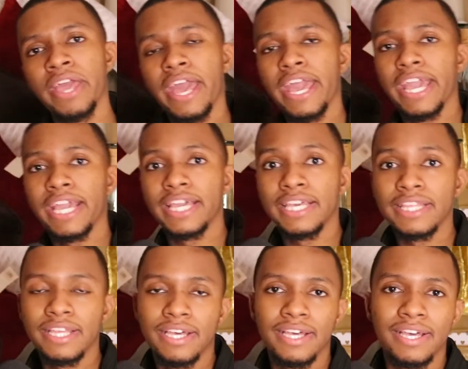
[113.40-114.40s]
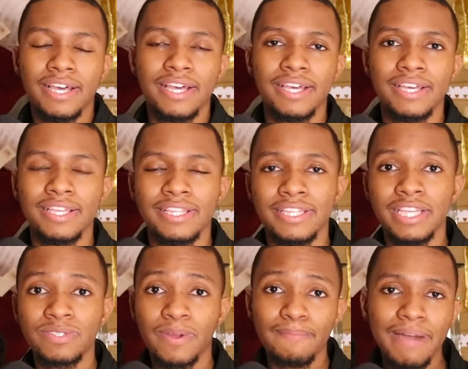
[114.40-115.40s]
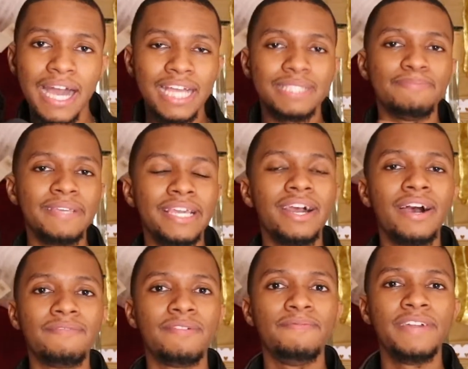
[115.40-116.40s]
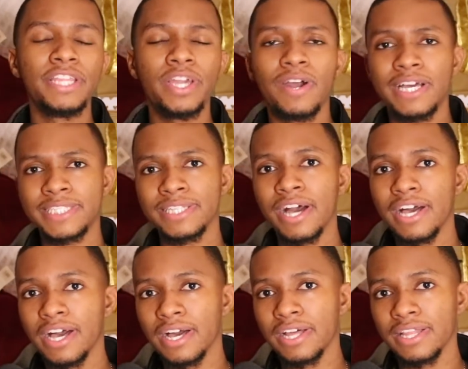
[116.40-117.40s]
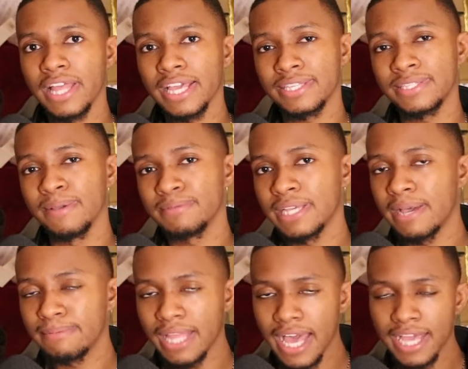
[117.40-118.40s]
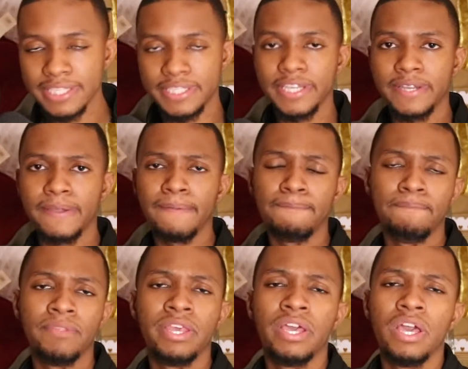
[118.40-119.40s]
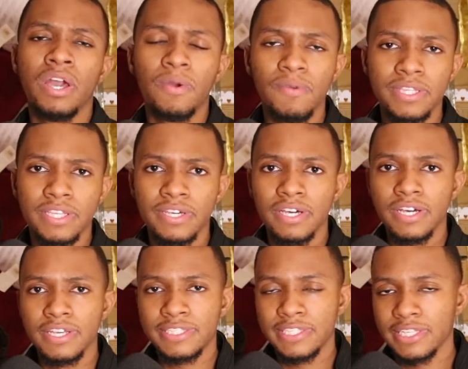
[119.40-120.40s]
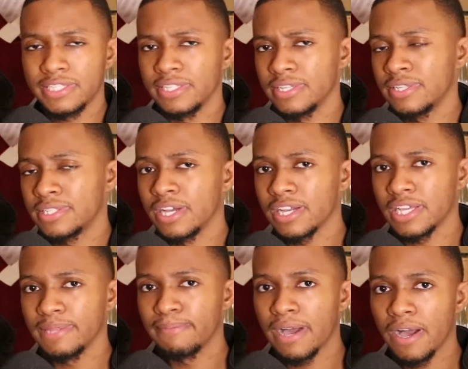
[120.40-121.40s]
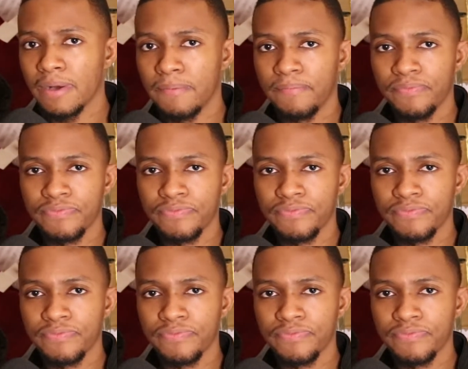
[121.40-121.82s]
And this reminds me of a video I saw like sometime last year with a sister talking about,